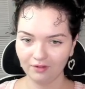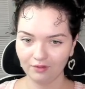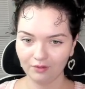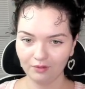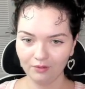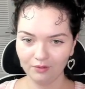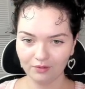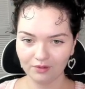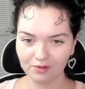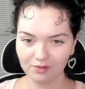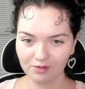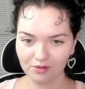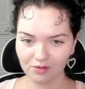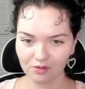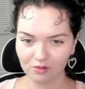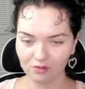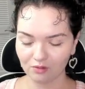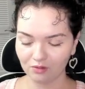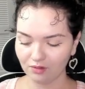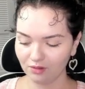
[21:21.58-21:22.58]
Ooh, this is
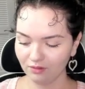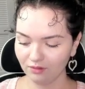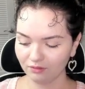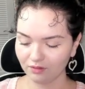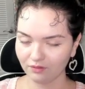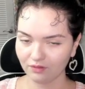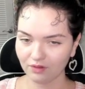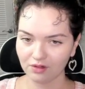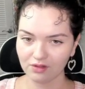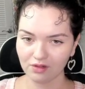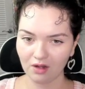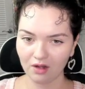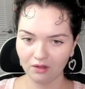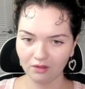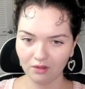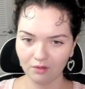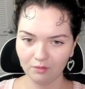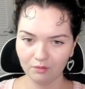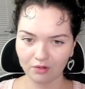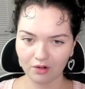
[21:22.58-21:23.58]
cool. Reverse
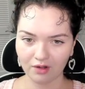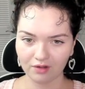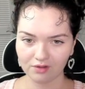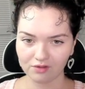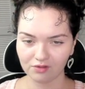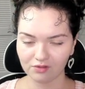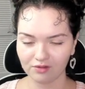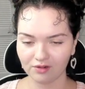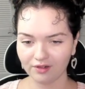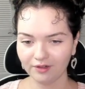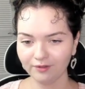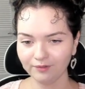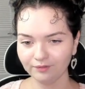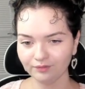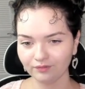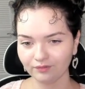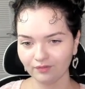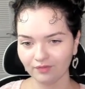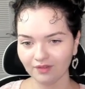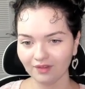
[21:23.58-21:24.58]
hollow bronzor.
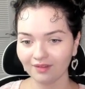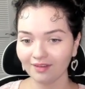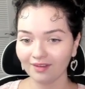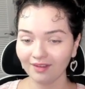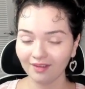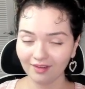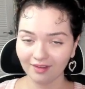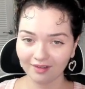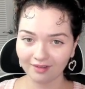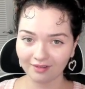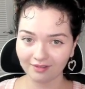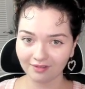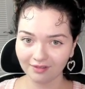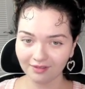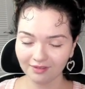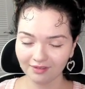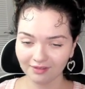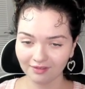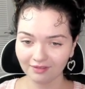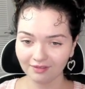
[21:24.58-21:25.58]
And